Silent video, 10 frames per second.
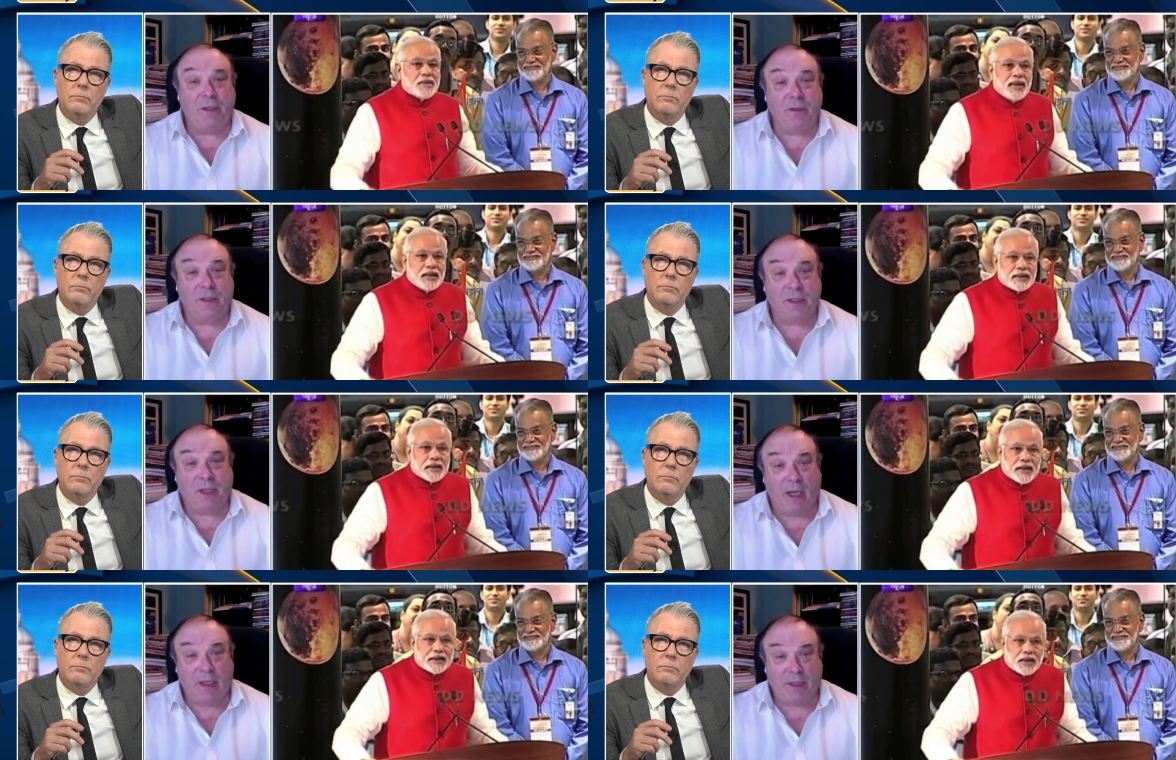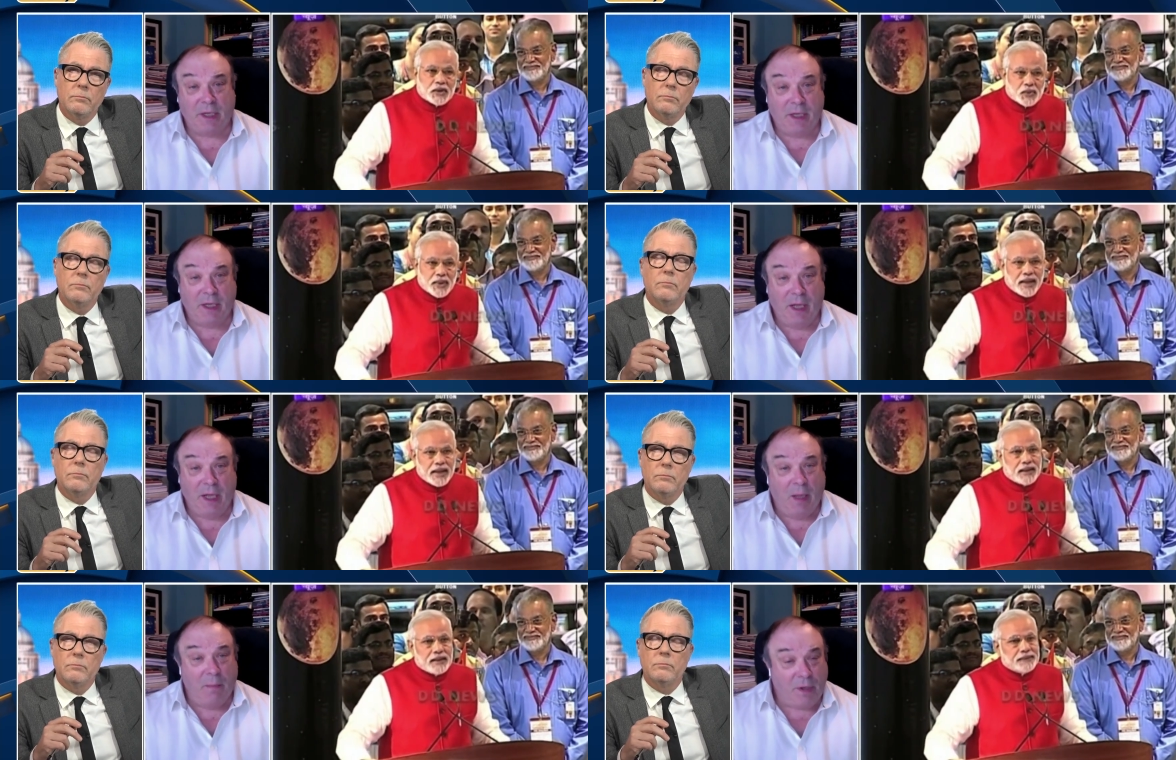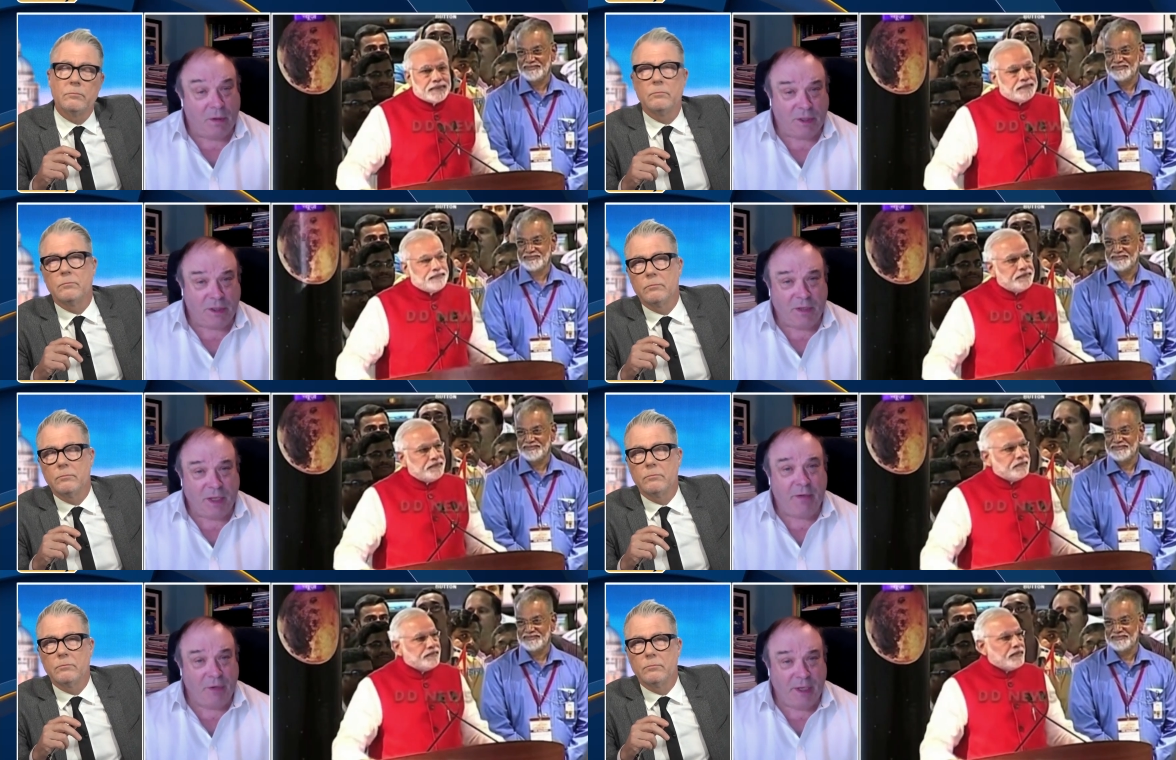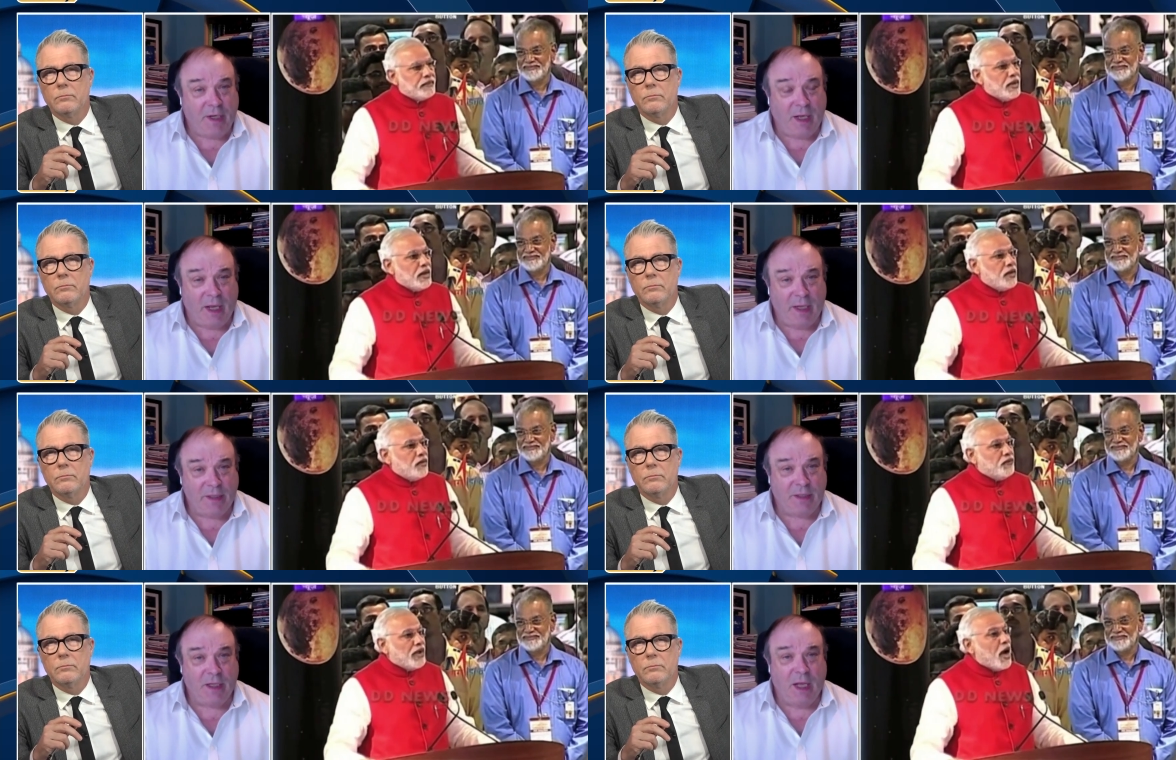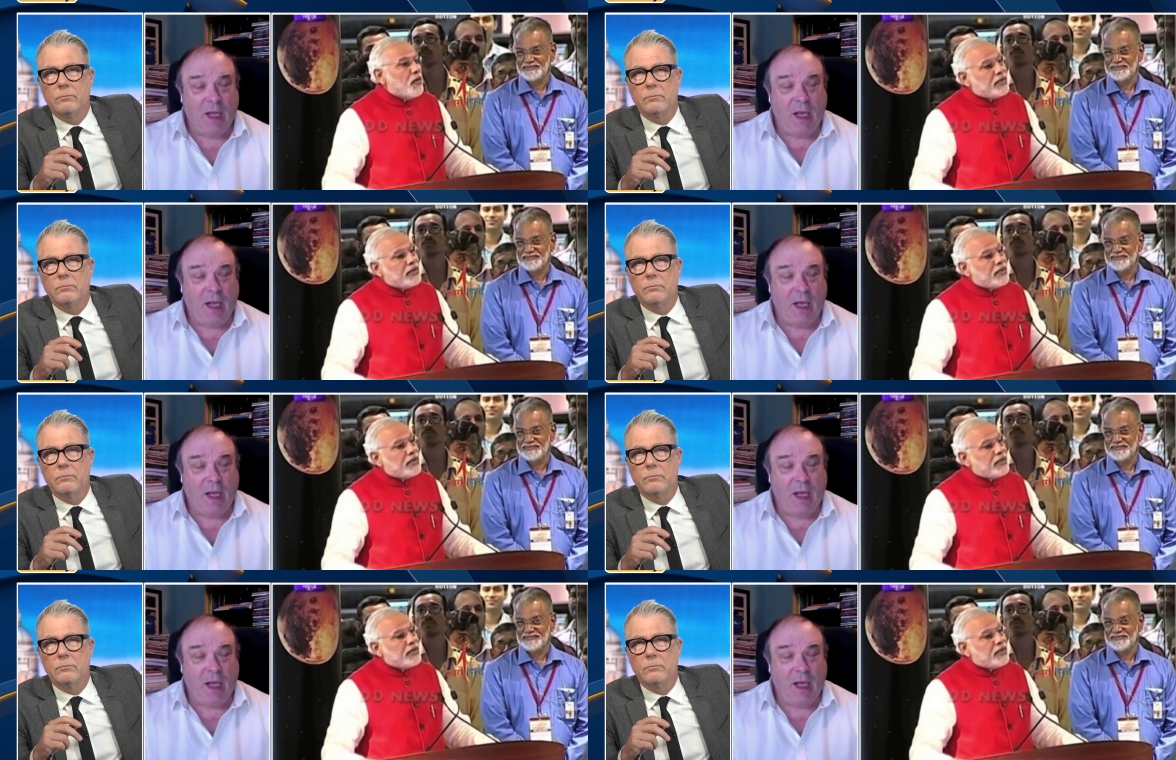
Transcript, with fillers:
Speaker 1: to your society. But also they realize